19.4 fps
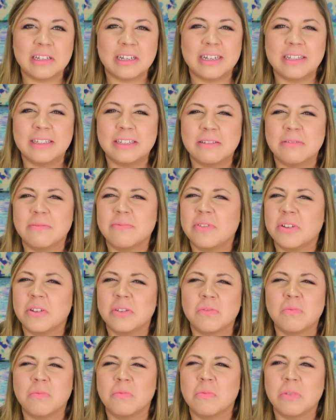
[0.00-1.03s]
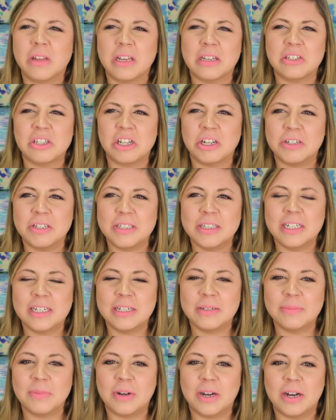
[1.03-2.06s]
I didn't feel like sharing
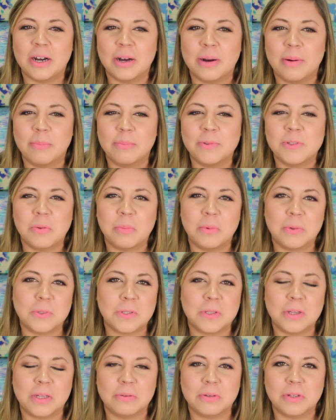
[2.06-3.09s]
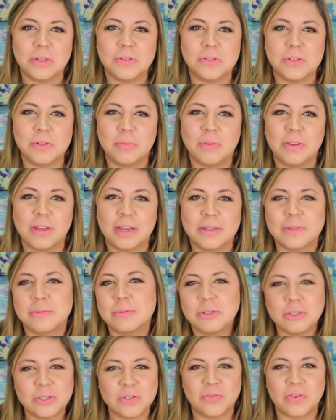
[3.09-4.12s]
them. So mostly they were YouTube things,
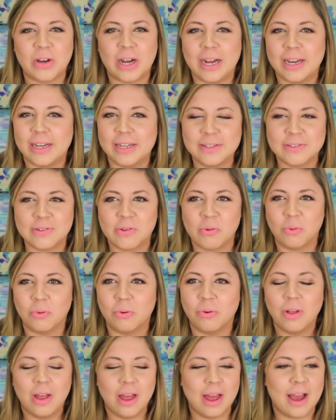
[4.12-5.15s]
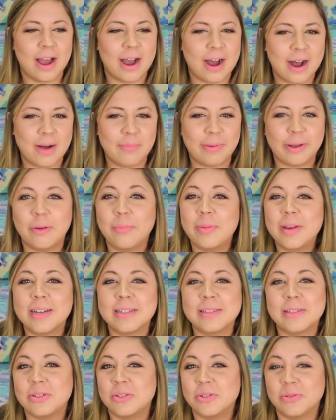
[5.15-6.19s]
which is fine. It's cool. I hope you
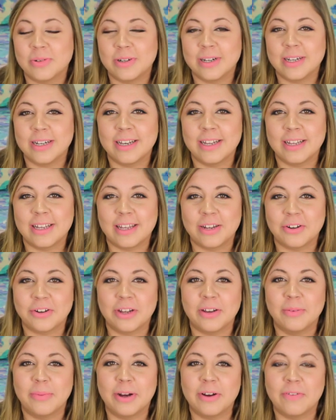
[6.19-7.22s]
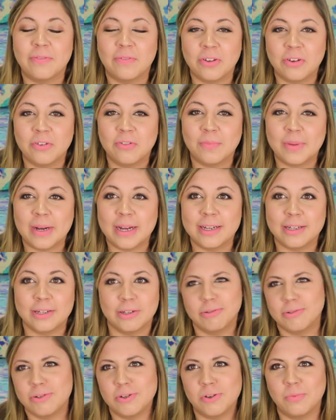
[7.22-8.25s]
guys enjoyed hearing about a few of my
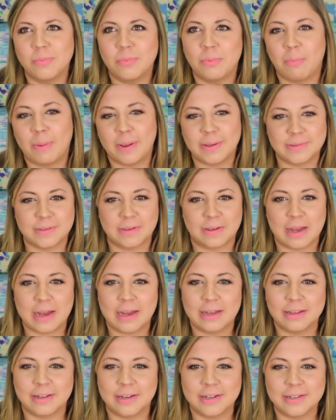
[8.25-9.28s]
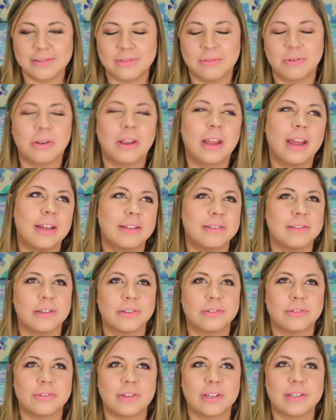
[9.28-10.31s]
YouTube basic highlights and
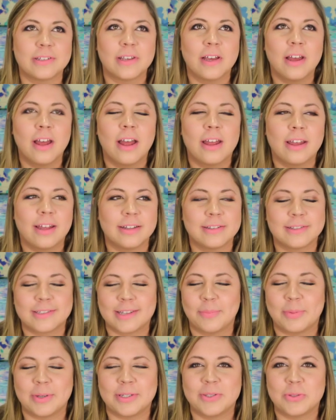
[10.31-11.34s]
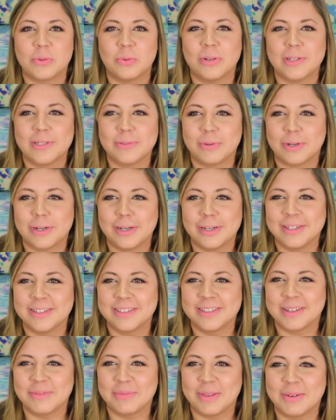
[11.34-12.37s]
other things. And skipping school, I swear I didn't
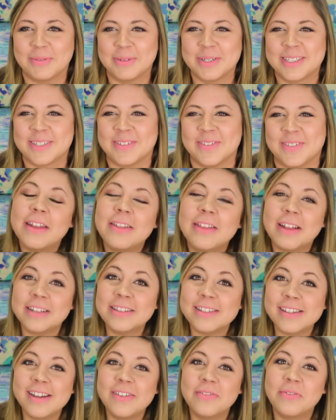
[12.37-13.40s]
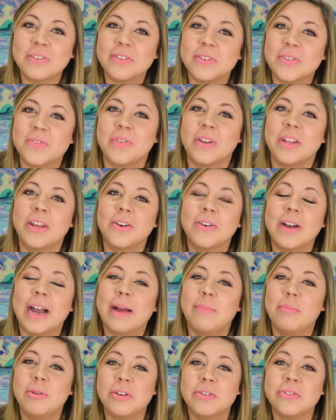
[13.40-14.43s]
skip that much school. Okay, that's it for this video.
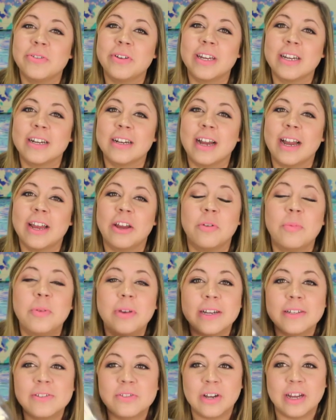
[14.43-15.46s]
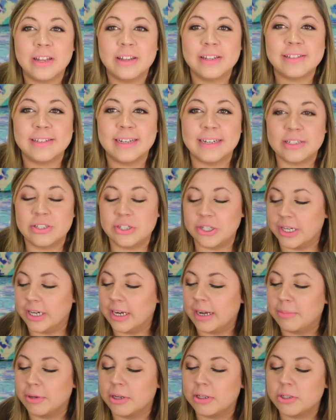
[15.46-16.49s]
Happy New Year. I hope you guys try this next year.
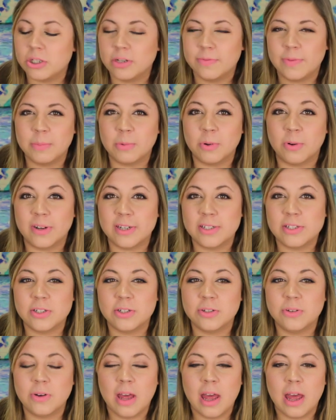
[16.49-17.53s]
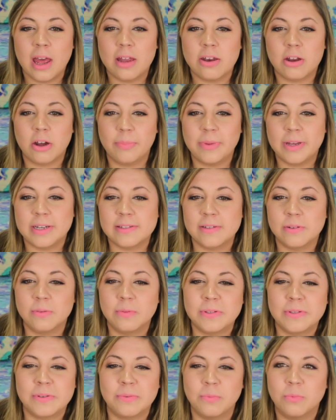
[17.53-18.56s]
I'm not sure if I'm going to, not because it
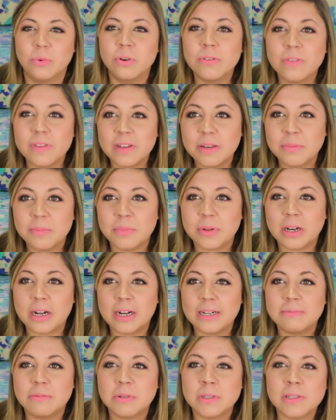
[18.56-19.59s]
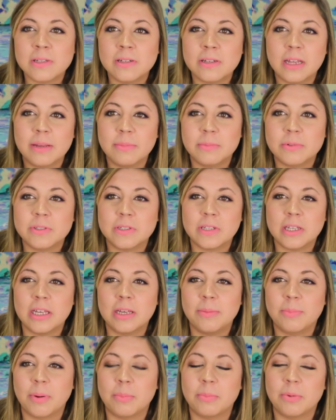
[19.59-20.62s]
wasn't worth it, but I wasn't able to
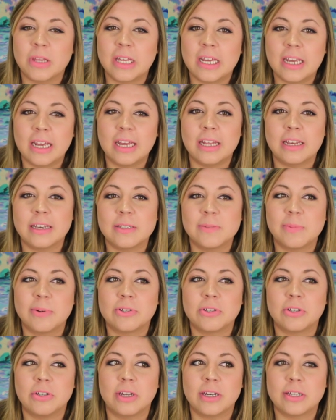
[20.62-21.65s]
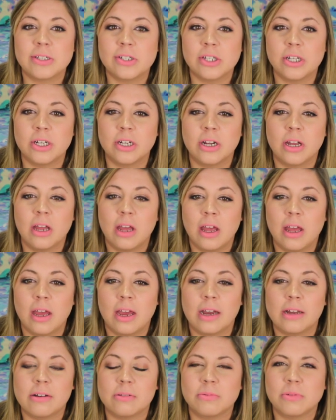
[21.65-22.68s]
keep up with it, and especially next year.
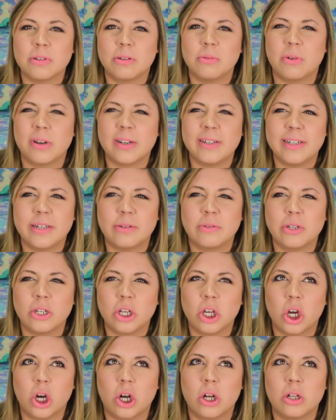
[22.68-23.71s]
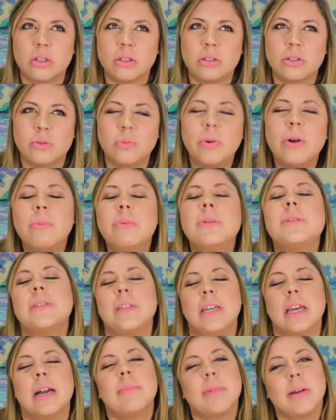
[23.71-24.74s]
I don't really want to take one to college. Well, we'll
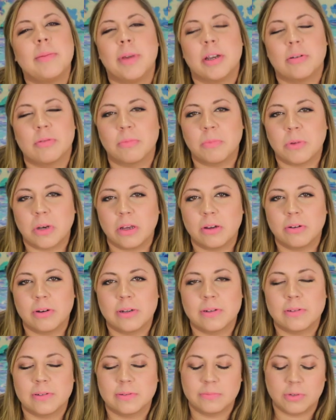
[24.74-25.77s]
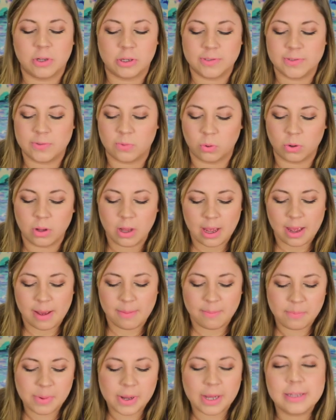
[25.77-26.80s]
see. I might make one when I go down to school.
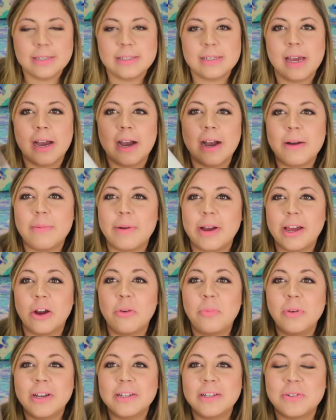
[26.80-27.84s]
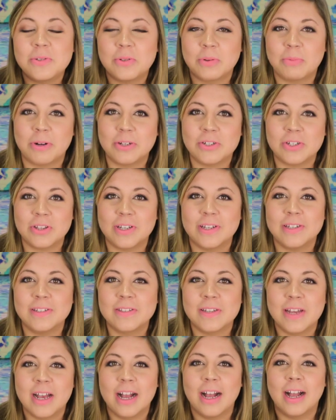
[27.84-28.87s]
But I hope enjoyed watching
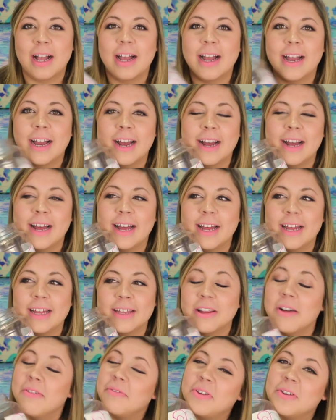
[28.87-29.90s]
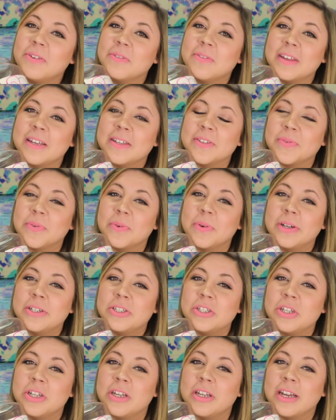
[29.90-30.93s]
this. I love you. Thanks for
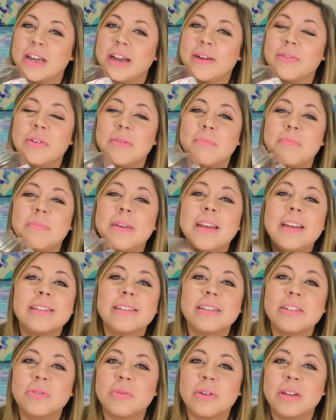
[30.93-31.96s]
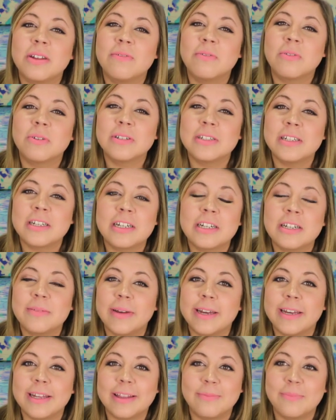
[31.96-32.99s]
watching. Have an amazing 2014.
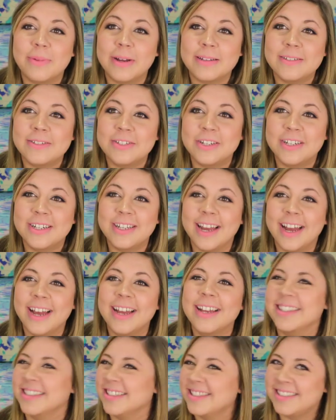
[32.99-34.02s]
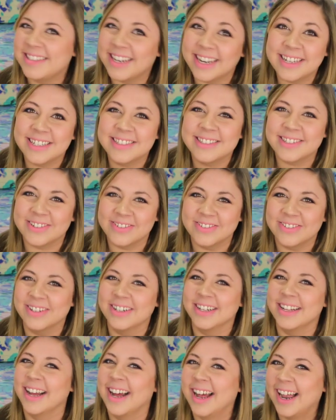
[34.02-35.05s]
Make it the best year yet and stay in
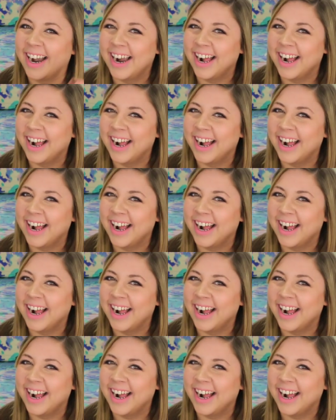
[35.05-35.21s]
school.